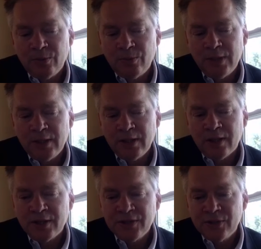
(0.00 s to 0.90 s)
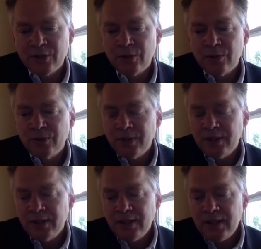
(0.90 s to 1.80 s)
We also,
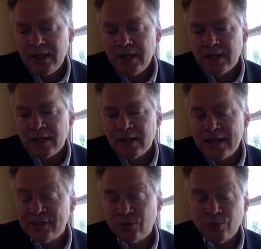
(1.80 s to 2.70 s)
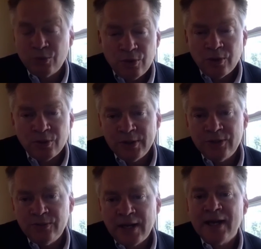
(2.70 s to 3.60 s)
as a rule, we
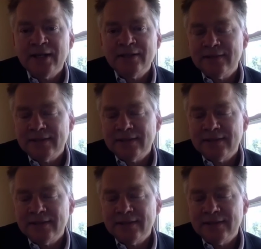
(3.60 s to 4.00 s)
do not